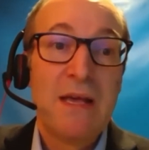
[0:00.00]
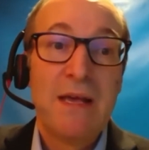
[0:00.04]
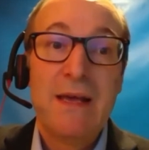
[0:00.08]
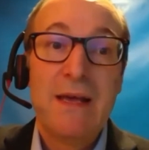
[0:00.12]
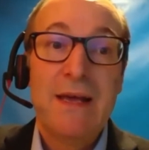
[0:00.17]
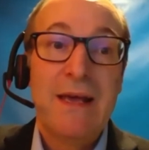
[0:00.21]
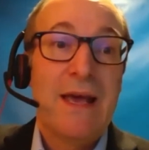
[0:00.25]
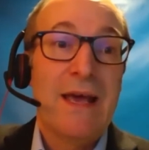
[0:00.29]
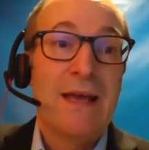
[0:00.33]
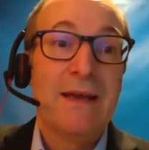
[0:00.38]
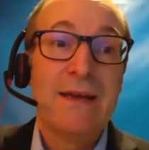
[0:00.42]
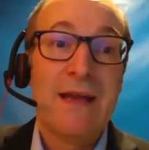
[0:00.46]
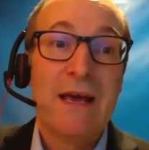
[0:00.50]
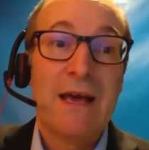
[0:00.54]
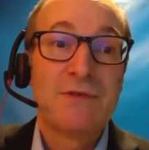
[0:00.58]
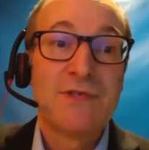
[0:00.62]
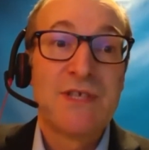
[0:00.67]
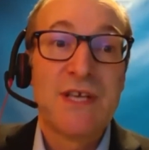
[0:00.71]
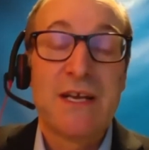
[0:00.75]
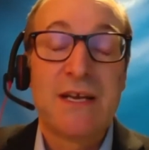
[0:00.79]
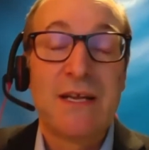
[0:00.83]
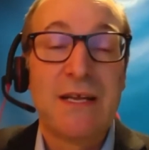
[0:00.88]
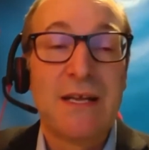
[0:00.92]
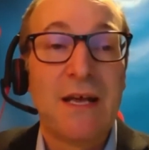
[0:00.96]
and now
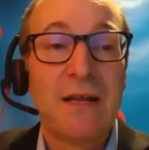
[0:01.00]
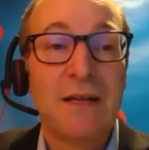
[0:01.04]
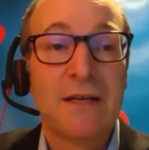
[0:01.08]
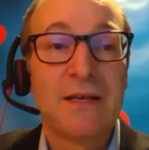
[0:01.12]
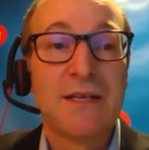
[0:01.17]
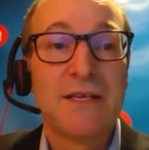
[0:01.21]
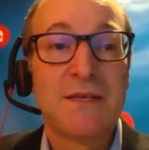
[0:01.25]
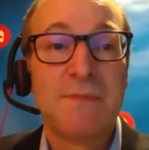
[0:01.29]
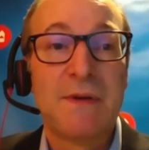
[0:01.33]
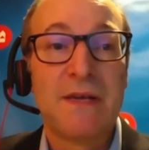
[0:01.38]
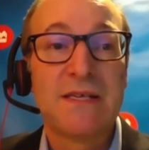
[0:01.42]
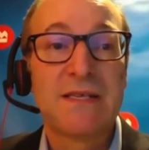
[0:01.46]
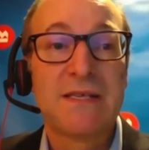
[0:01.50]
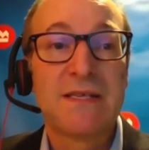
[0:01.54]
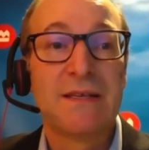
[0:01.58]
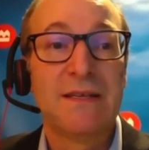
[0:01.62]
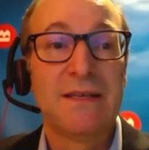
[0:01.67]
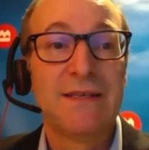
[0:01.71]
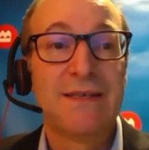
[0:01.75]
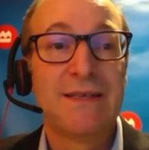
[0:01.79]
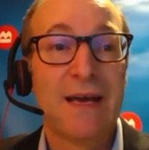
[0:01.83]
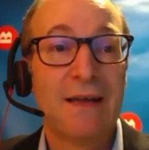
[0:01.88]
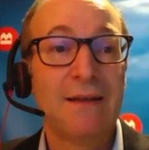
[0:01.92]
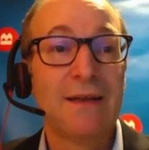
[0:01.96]
Janet Yellen is
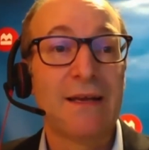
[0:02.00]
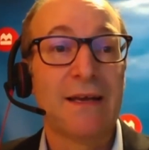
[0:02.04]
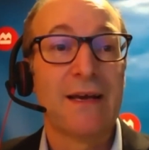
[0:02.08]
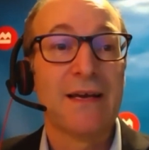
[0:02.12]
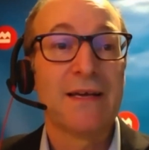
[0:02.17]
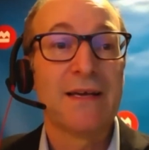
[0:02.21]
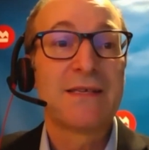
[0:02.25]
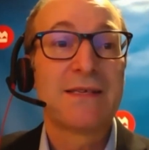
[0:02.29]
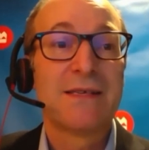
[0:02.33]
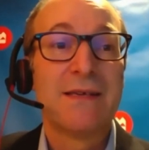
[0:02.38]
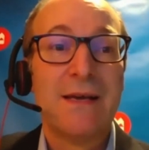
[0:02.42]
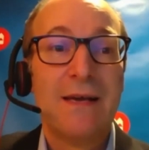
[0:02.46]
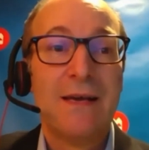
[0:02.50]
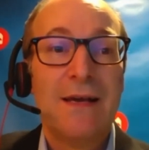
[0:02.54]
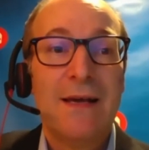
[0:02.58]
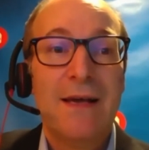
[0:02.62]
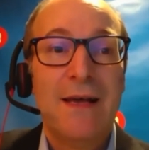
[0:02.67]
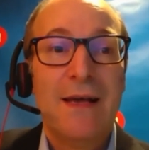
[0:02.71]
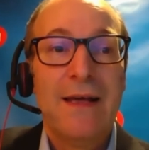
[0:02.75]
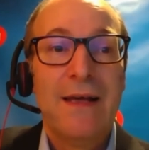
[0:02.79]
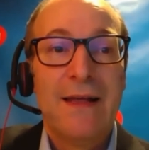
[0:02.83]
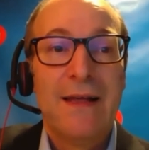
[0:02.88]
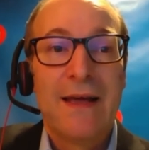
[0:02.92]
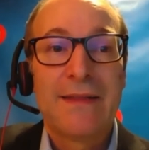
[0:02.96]
basically telling us
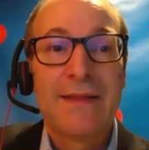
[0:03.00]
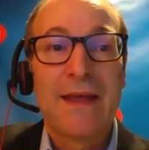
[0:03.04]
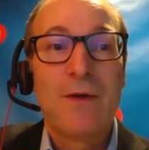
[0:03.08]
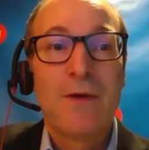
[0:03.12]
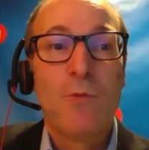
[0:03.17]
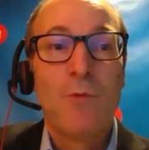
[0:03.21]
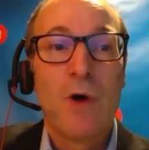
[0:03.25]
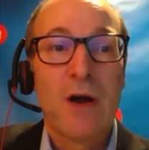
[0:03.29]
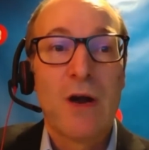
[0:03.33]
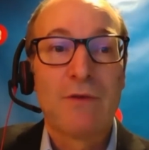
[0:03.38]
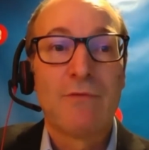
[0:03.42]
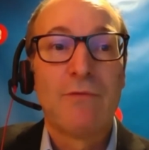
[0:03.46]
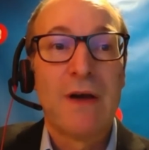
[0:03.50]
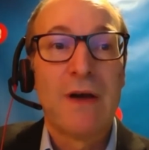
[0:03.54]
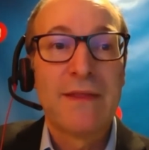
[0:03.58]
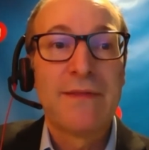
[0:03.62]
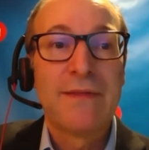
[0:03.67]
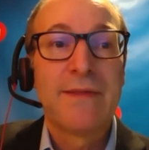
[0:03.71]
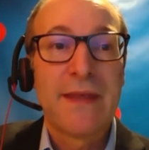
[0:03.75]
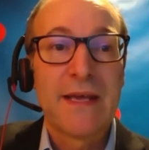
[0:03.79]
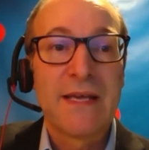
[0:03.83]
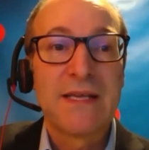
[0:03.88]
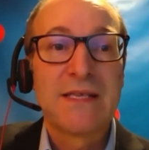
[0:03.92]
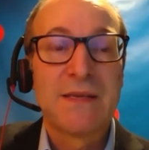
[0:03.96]
that they want to run
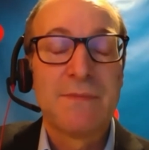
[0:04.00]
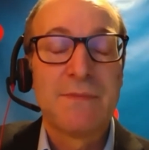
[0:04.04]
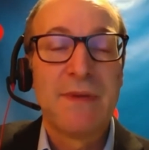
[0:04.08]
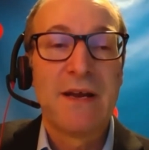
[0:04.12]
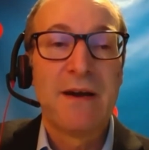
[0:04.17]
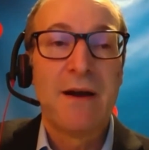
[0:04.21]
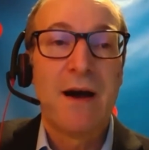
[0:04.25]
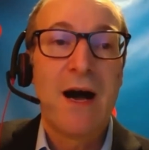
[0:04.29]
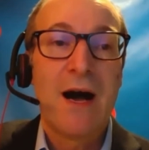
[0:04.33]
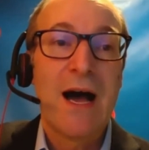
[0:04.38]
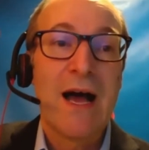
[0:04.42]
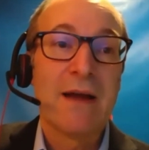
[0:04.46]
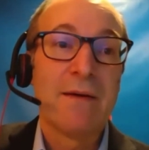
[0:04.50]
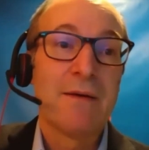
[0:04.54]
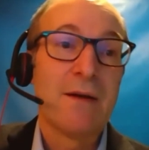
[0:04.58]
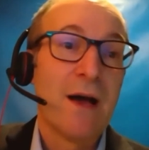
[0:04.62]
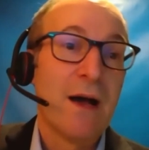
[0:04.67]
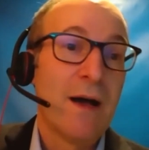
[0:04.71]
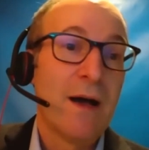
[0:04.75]
things a bit hot.